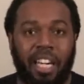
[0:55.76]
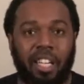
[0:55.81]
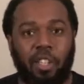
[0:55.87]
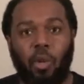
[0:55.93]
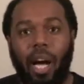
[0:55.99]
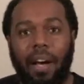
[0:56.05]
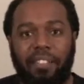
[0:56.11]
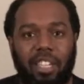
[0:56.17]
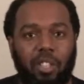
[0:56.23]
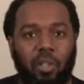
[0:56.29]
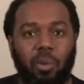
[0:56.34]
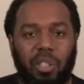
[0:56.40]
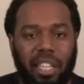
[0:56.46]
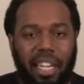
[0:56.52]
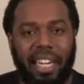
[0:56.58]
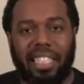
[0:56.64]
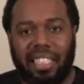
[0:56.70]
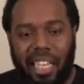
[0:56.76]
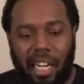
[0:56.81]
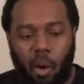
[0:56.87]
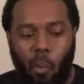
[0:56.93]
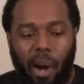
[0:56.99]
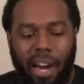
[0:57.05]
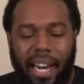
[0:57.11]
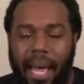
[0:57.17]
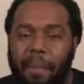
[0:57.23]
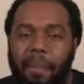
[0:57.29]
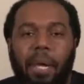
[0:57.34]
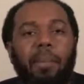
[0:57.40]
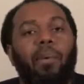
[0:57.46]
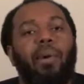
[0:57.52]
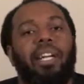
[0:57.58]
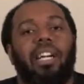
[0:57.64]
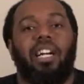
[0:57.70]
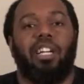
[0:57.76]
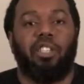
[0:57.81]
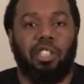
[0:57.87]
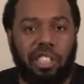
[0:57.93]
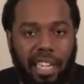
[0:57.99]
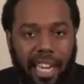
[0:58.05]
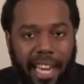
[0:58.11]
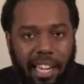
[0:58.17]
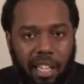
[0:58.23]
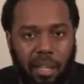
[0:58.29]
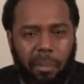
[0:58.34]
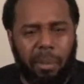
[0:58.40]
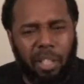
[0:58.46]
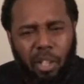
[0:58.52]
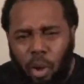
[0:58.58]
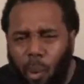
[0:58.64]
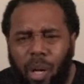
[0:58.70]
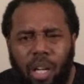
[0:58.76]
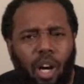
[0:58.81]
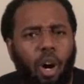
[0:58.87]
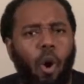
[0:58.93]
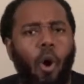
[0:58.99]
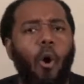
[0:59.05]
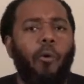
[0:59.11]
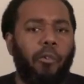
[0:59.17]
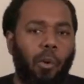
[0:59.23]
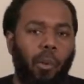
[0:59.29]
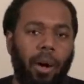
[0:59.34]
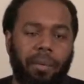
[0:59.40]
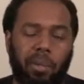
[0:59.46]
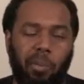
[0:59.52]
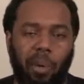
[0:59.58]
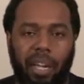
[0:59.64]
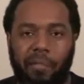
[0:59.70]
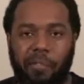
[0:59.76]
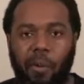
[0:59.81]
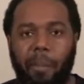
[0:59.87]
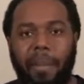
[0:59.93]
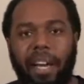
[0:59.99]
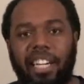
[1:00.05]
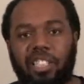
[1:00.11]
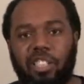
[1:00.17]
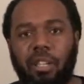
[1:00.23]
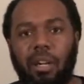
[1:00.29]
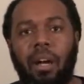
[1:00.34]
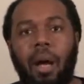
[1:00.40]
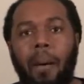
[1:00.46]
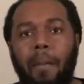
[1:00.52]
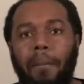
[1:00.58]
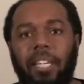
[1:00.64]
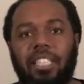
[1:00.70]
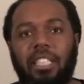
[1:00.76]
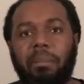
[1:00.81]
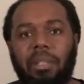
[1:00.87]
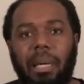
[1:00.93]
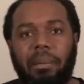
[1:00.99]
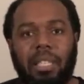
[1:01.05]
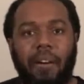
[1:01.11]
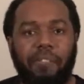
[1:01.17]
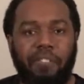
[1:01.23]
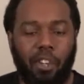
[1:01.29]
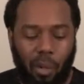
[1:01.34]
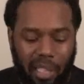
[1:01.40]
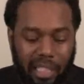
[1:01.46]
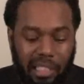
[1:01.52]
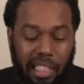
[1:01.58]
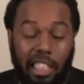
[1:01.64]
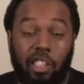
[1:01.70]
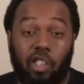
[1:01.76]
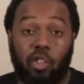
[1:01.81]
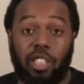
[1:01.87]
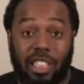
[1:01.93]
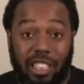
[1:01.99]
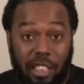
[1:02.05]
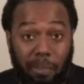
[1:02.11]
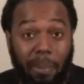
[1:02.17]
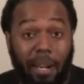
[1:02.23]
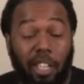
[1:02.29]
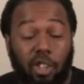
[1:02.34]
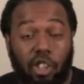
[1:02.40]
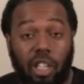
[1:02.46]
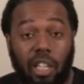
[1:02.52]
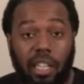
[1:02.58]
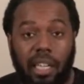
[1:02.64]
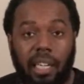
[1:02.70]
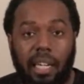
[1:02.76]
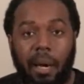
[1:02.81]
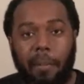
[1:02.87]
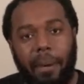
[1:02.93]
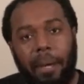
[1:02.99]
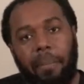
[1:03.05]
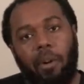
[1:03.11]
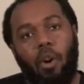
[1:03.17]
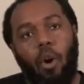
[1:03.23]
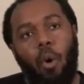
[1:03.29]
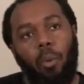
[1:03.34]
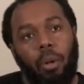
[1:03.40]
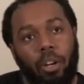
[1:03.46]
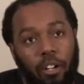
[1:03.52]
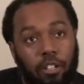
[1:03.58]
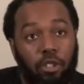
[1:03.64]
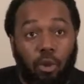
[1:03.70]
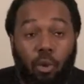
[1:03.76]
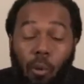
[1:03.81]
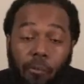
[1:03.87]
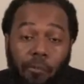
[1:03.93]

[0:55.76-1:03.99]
You have to do things in a way that people can understand them. You don't want to overwhelm them with information, but sometimes I feel in this industry especially, people go too